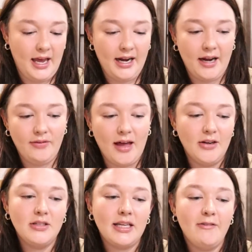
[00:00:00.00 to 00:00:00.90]
and I'd
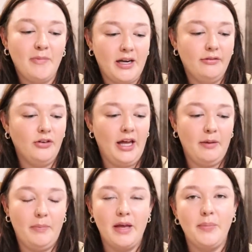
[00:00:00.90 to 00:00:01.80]
rather save money for
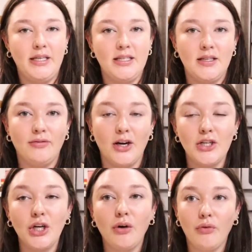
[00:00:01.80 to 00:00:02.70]
like big pieces of
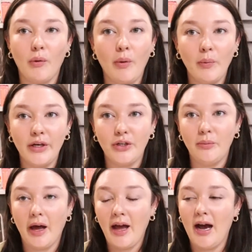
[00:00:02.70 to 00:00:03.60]
furniture for when we
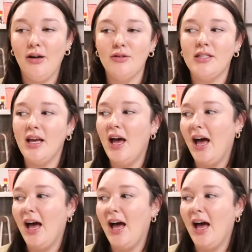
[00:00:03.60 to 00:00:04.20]
do buy a house.